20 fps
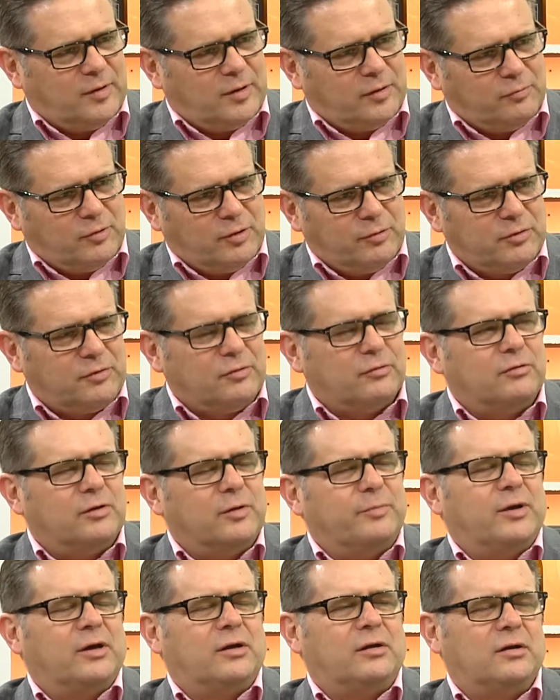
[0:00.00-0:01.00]
we were talking
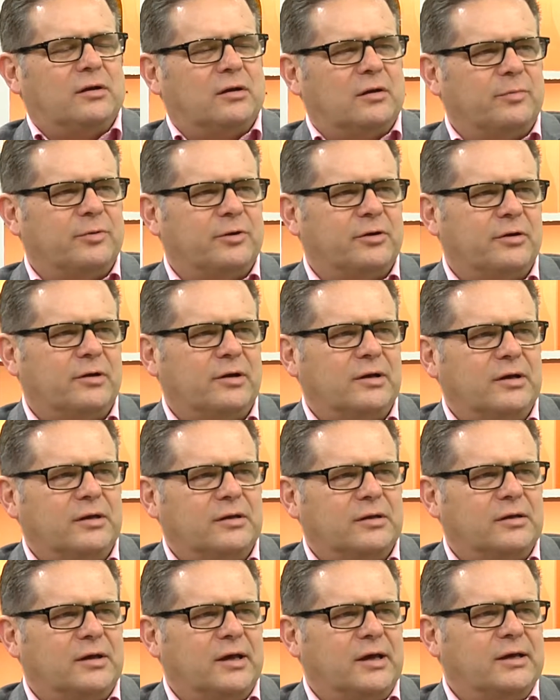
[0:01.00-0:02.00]
about it a little bit earlier,
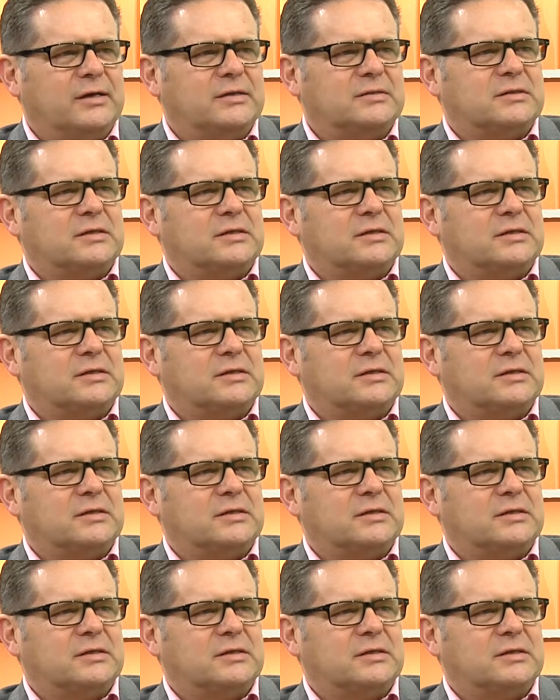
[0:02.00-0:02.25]
the days